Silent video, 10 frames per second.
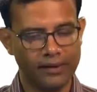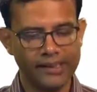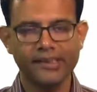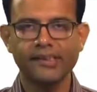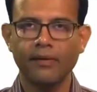
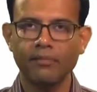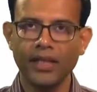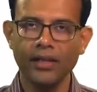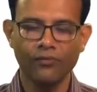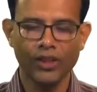This is
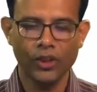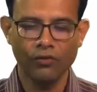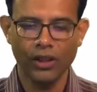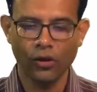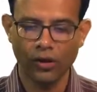something which
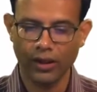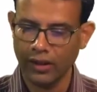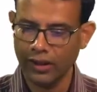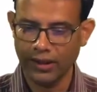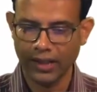we wrote
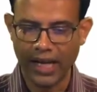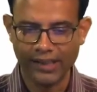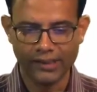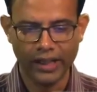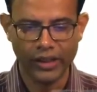in the
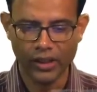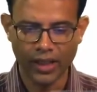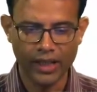last lecture,